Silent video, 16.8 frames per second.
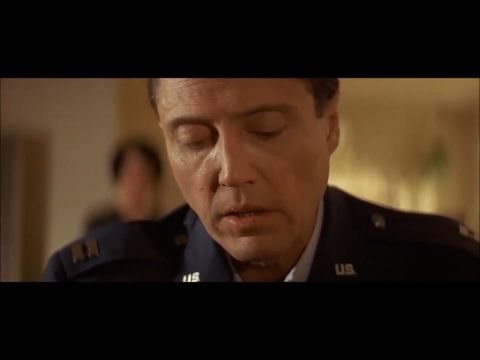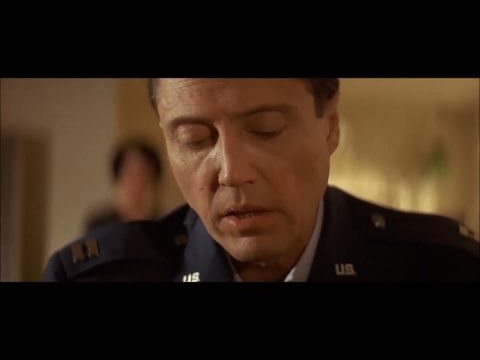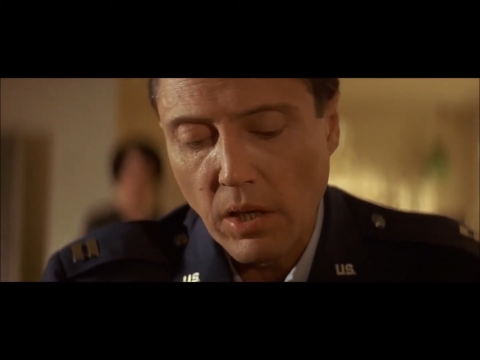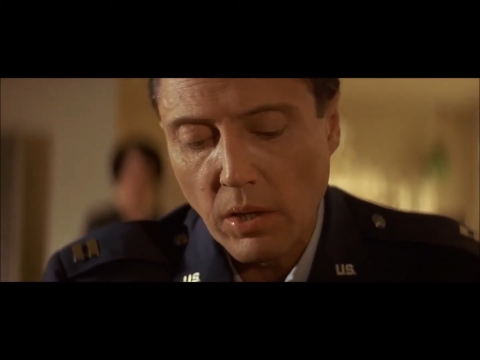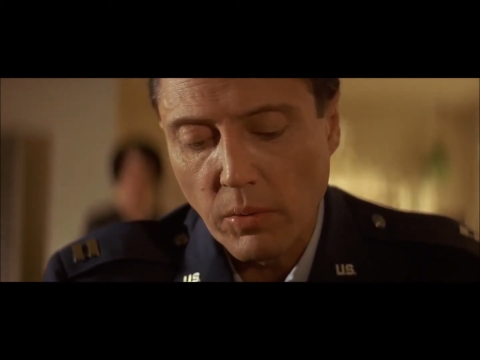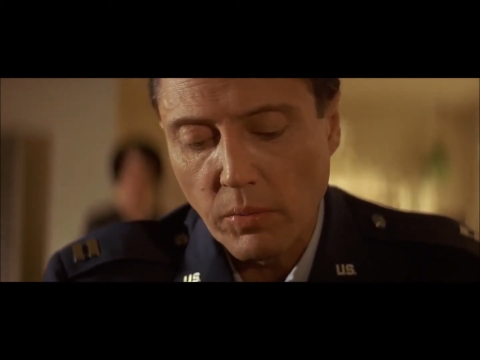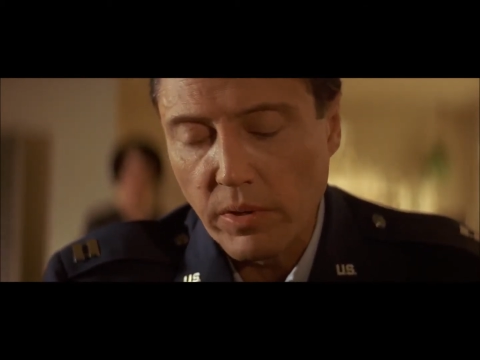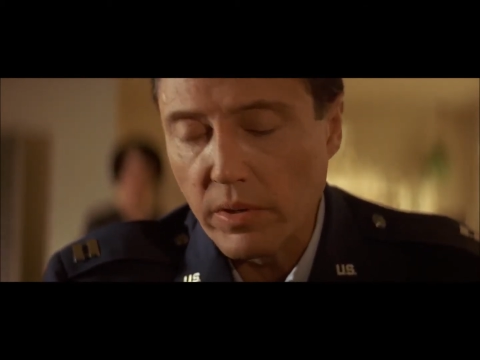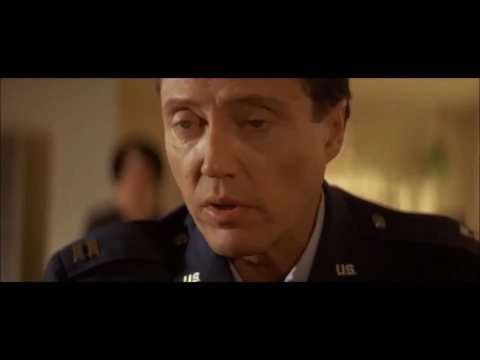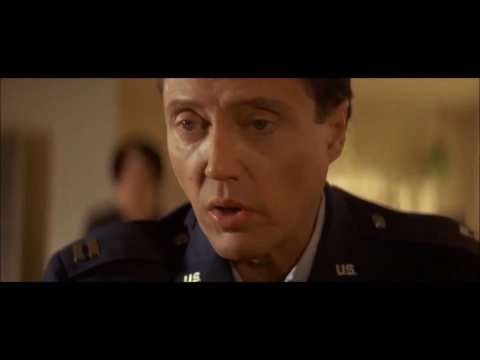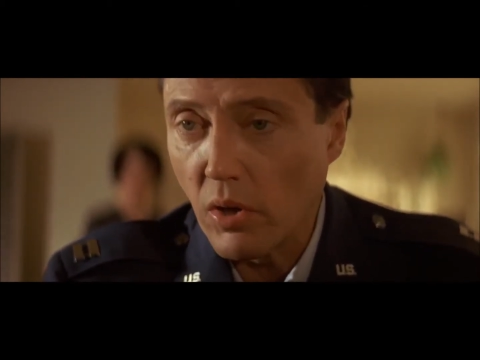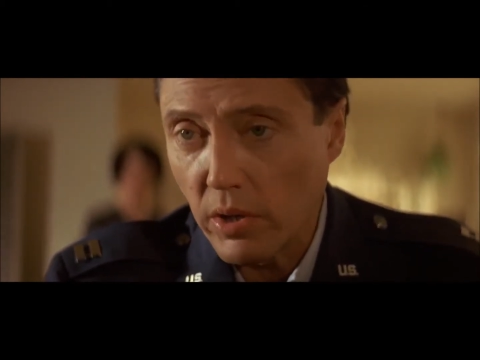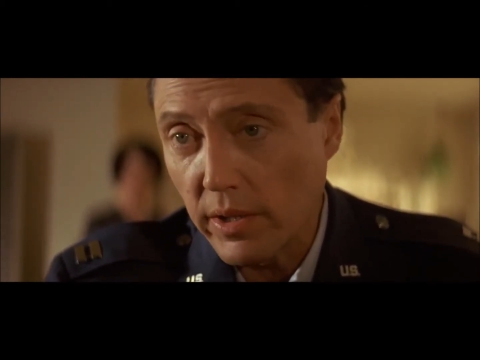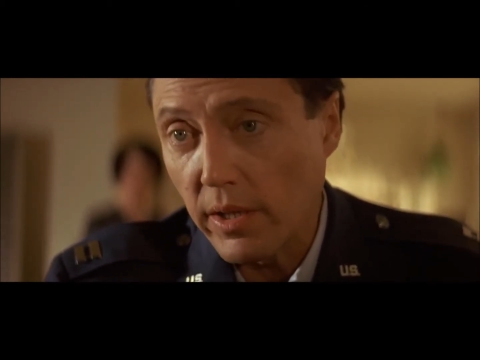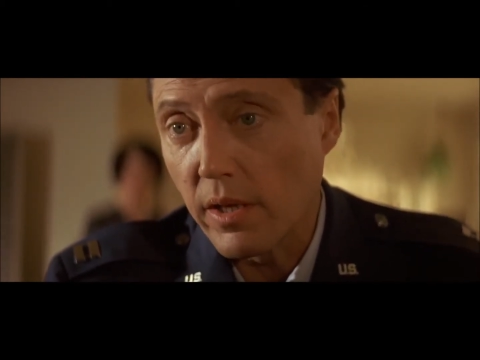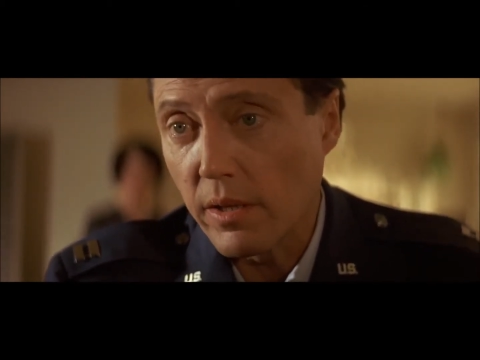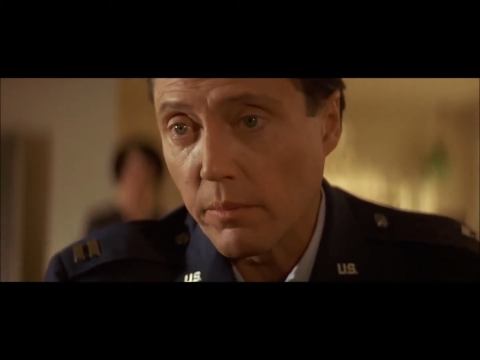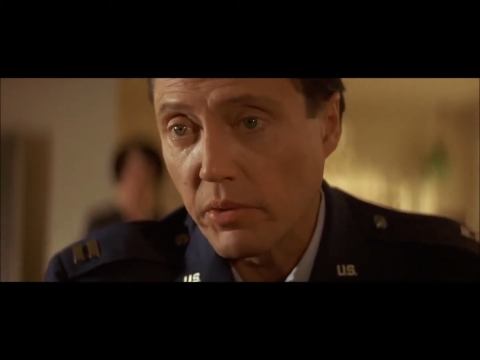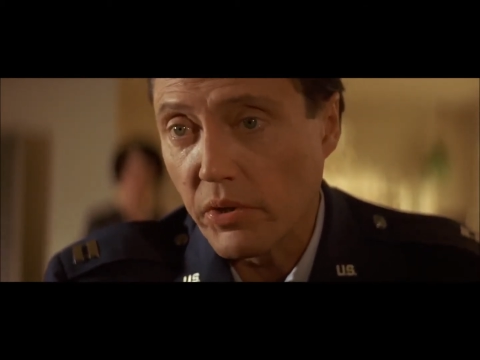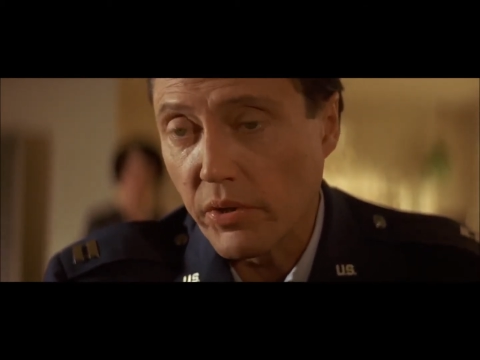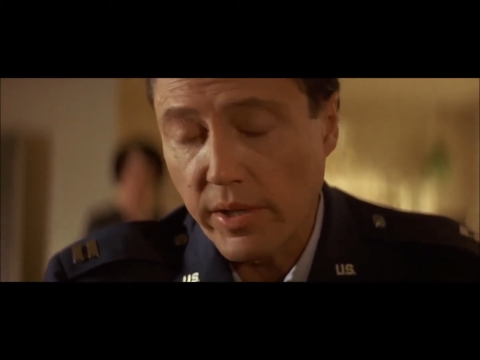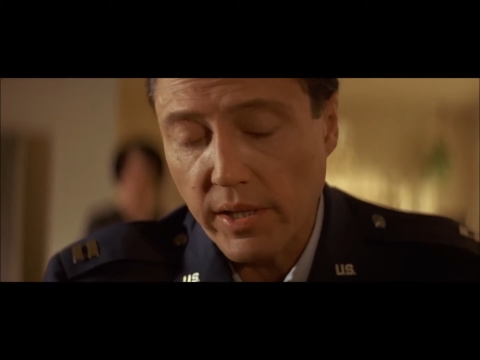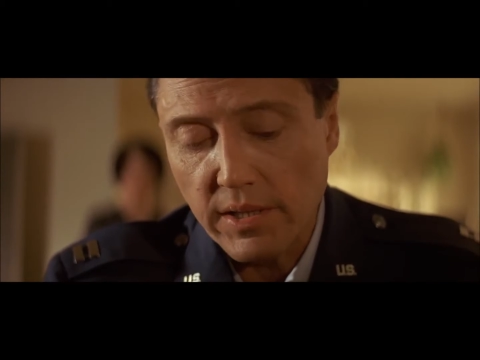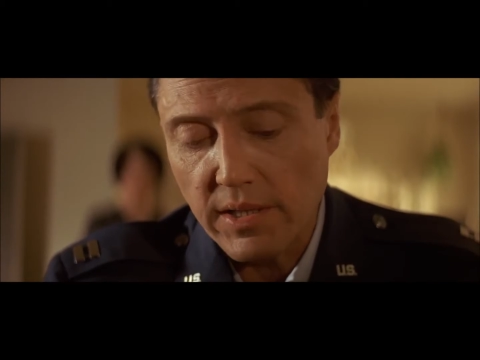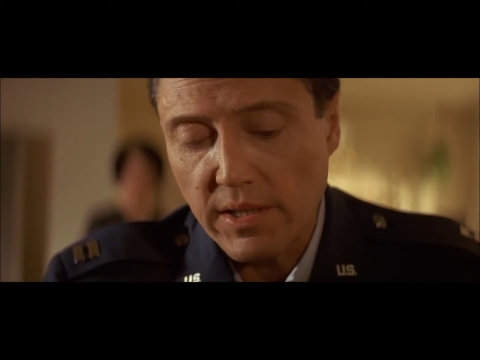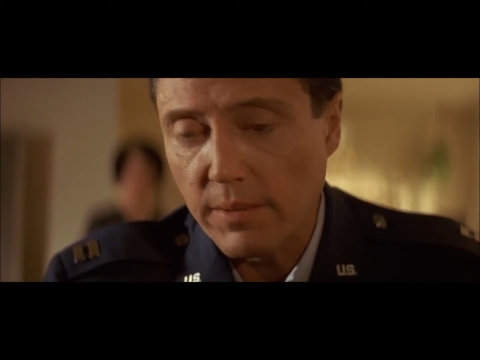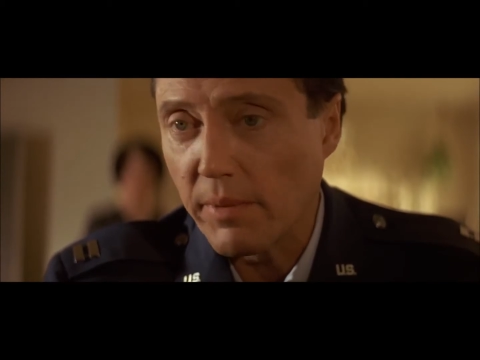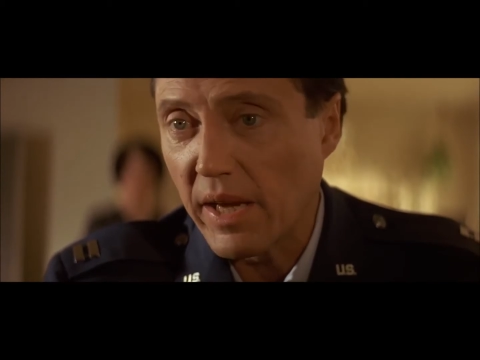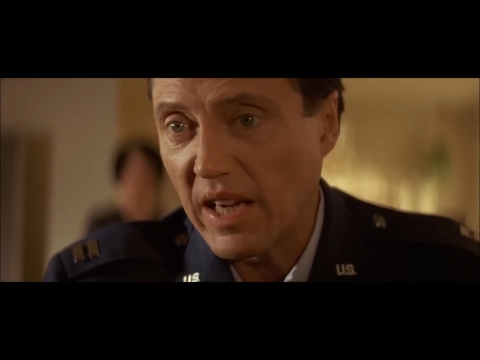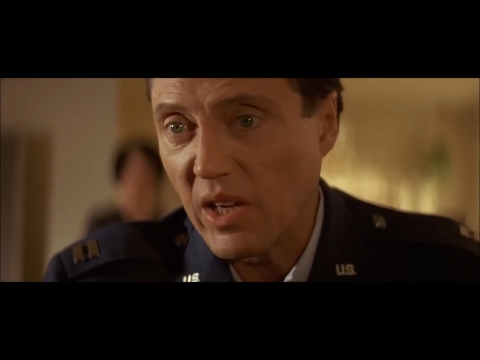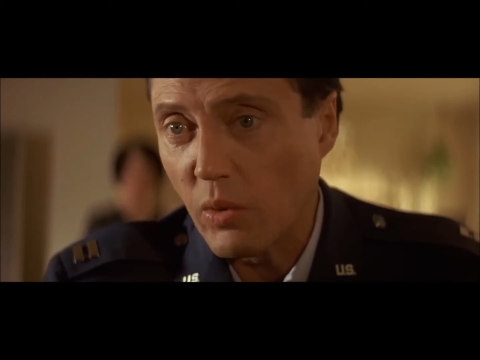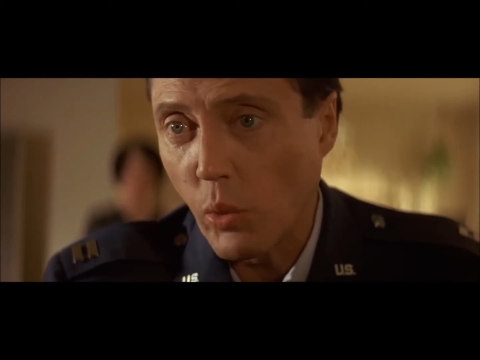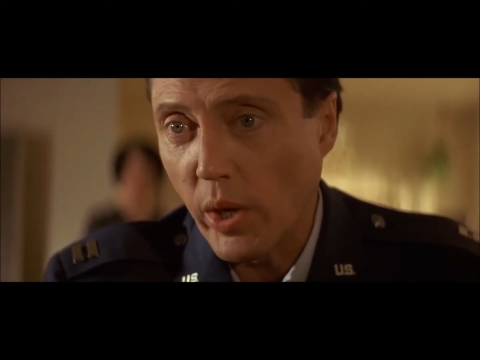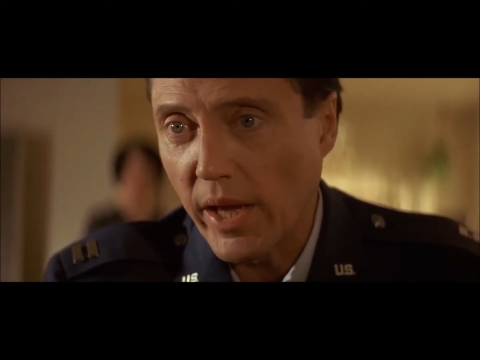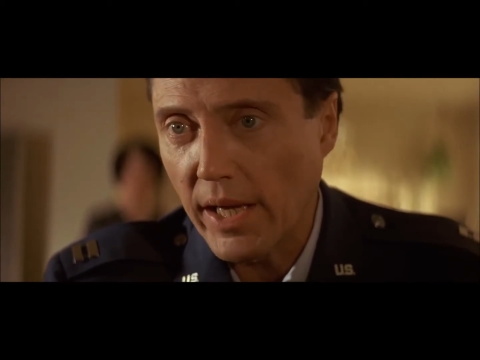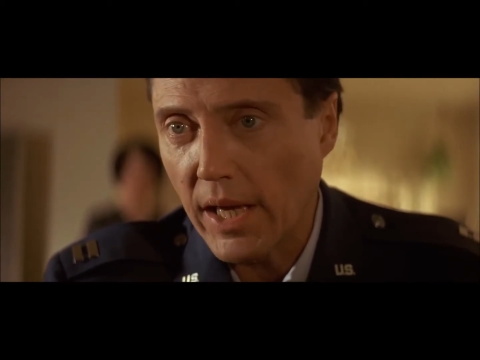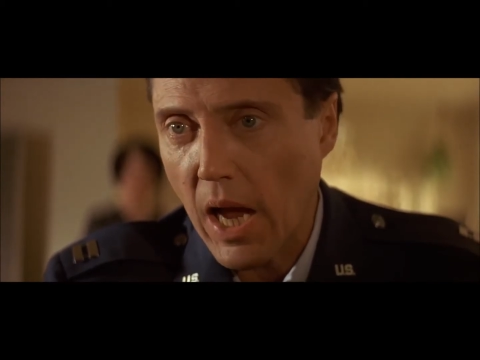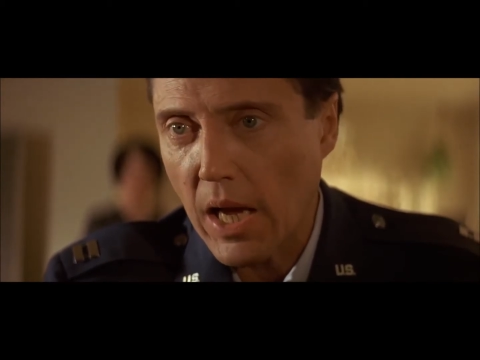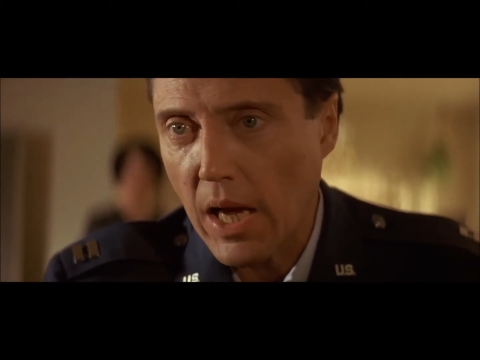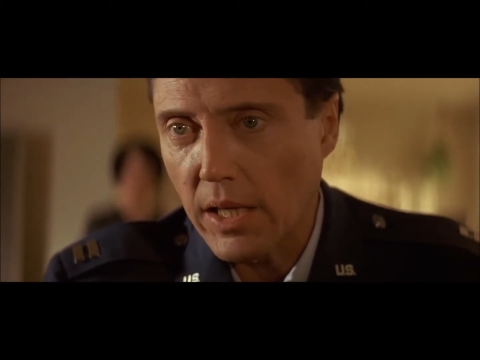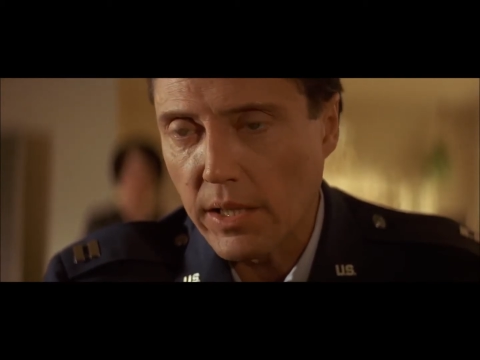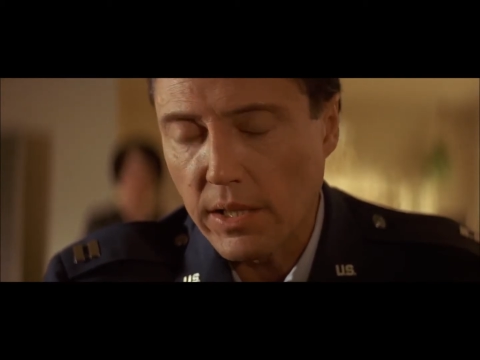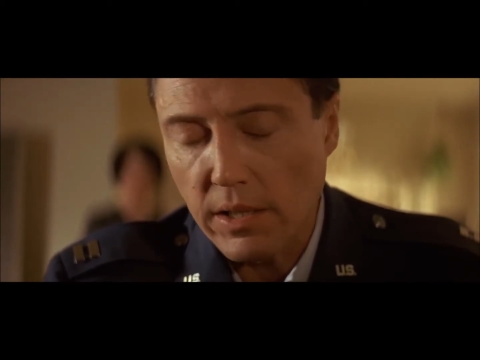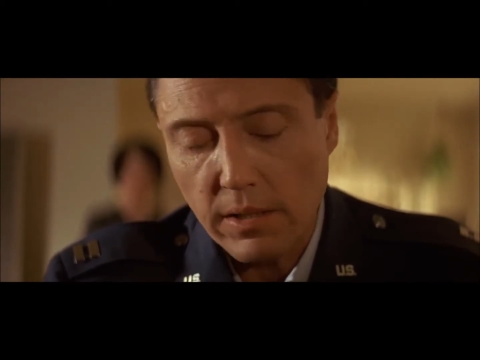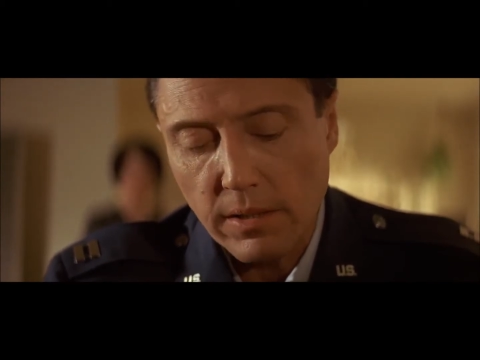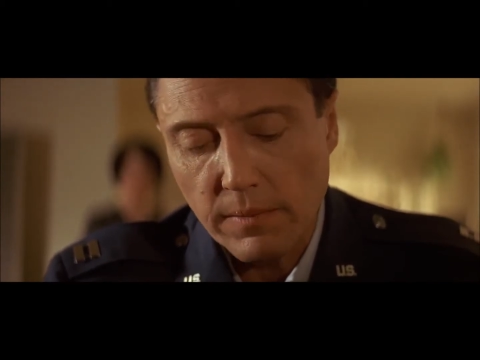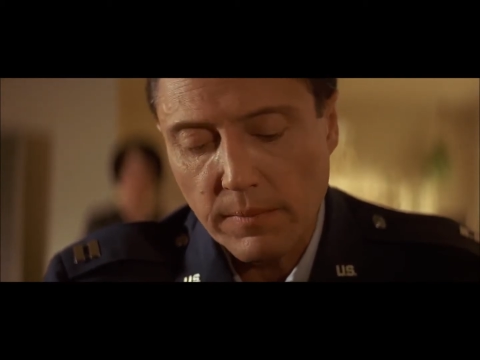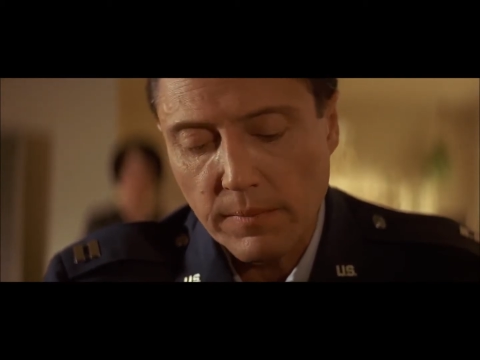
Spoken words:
along with all the other Marines at the Battle of Wake Island.